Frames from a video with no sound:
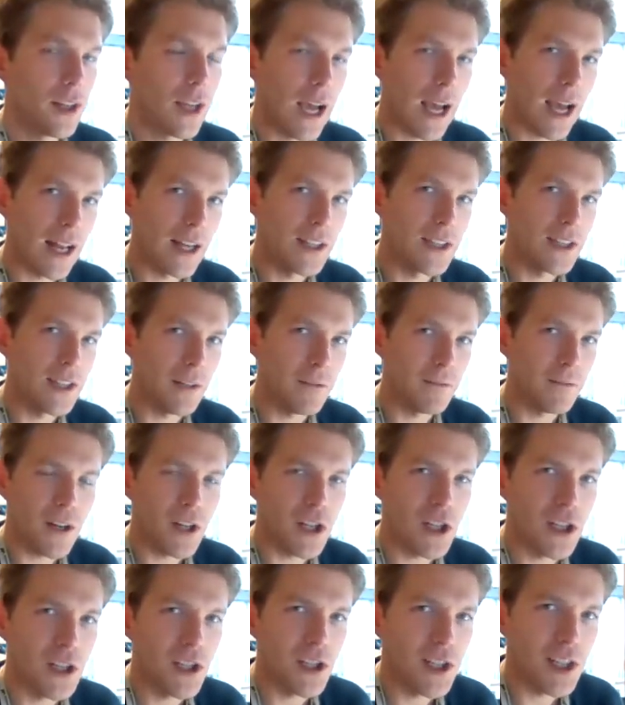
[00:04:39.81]
and
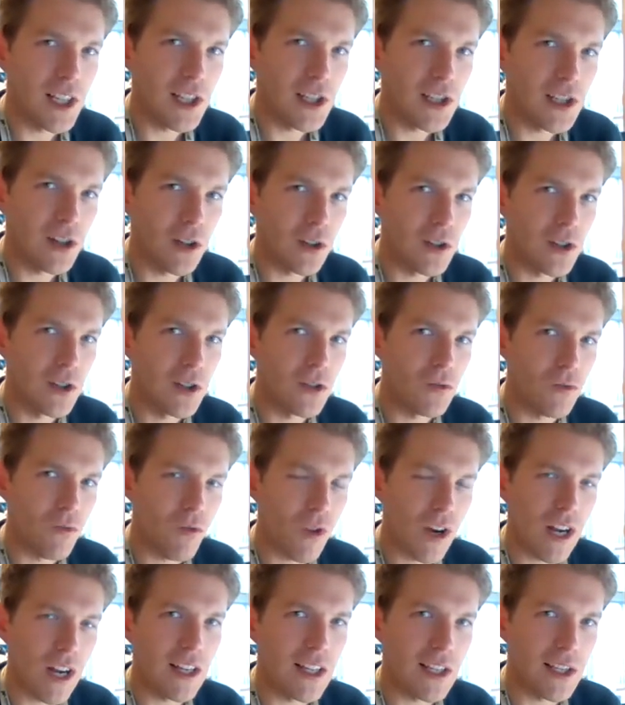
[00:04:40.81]
infectious disease doctors
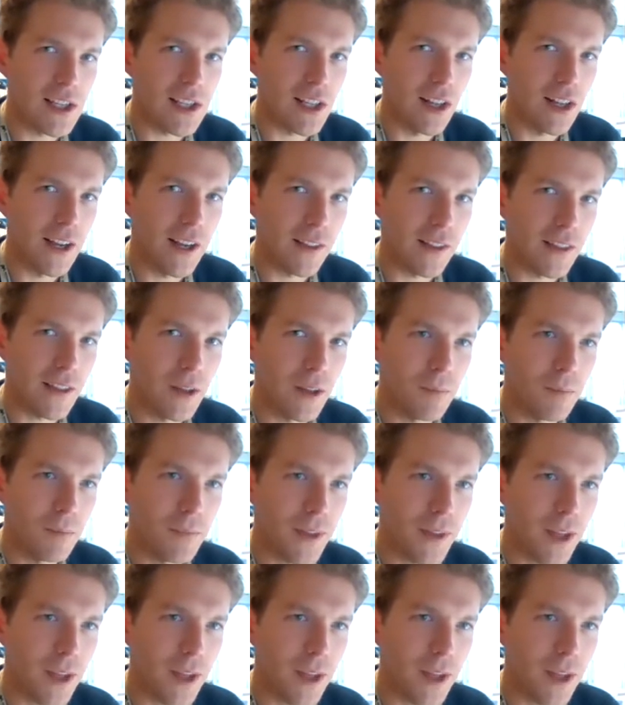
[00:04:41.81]
really dislike them.